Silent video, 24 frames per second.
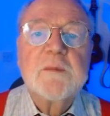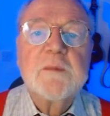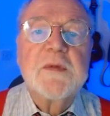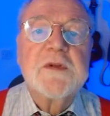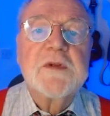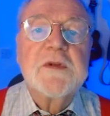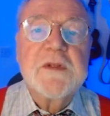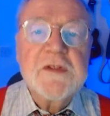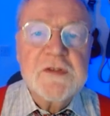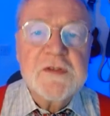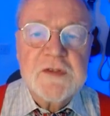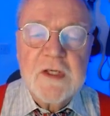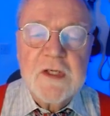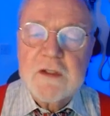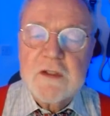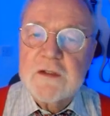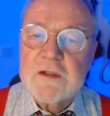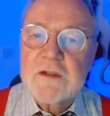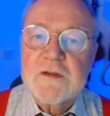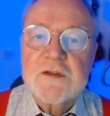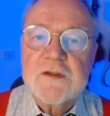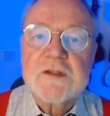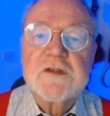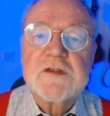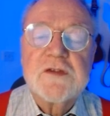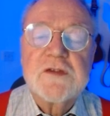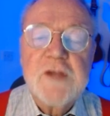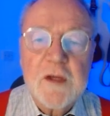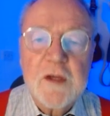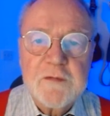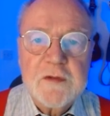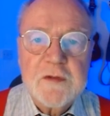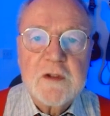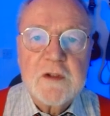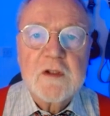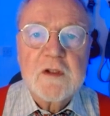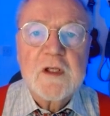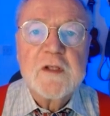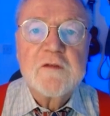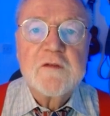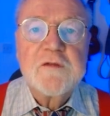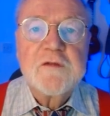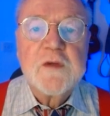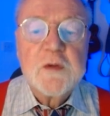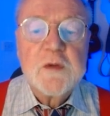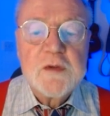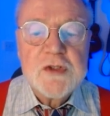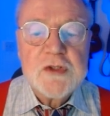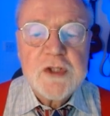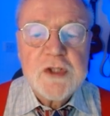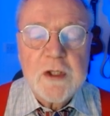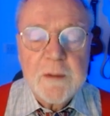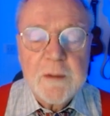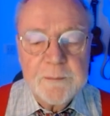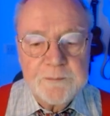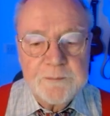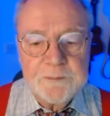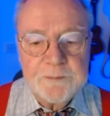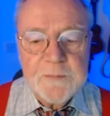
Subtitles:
But this sentence is definitely future.